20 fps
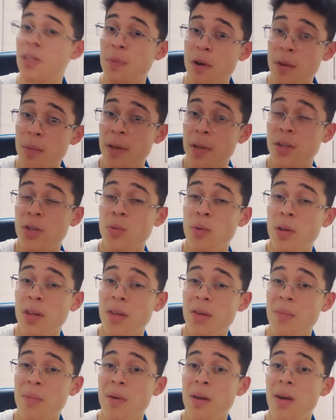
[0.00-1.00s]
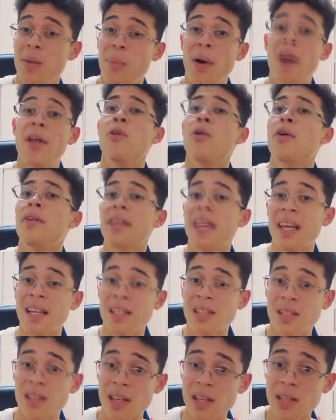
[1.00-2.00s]
experimented with them, but I know that they
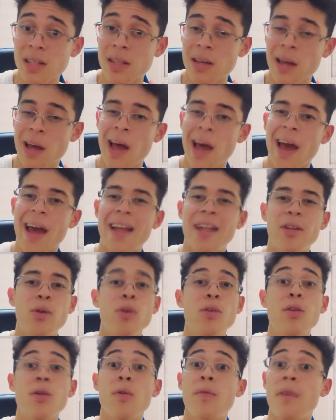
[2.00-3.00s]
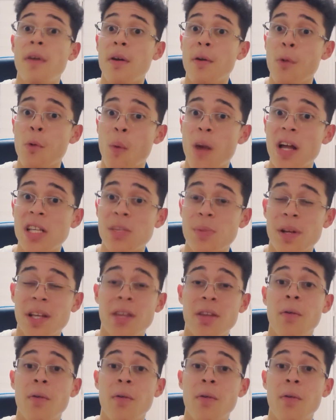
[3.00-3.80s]
exist, and I know they're very widespread.